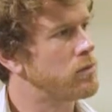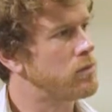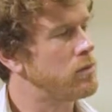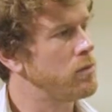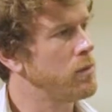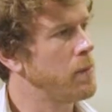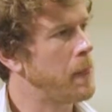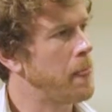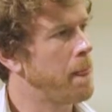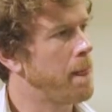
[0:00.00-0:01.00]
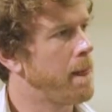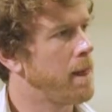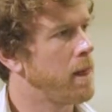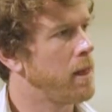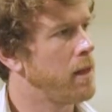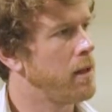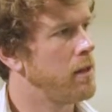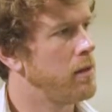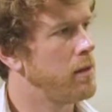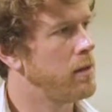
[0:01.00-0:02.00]

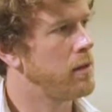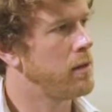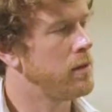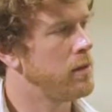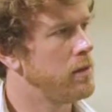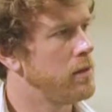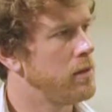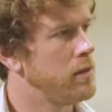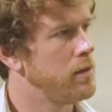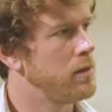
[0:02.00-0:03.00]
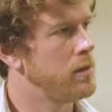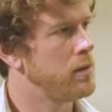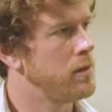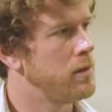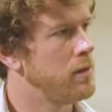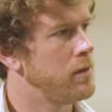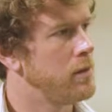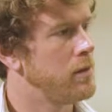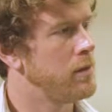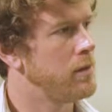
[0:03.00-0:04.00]

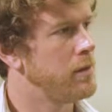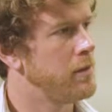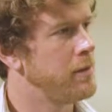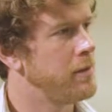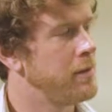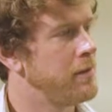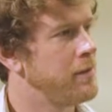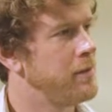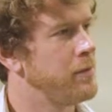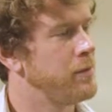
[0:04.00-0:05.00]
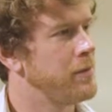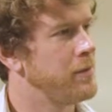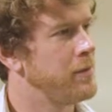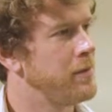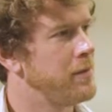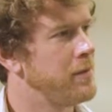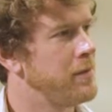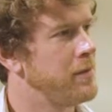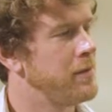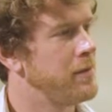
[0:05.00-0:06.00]

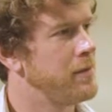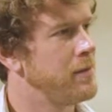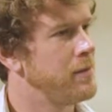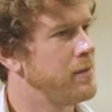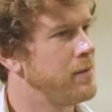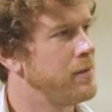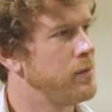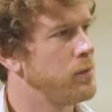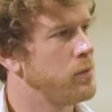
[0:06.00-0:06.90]
(not speaking)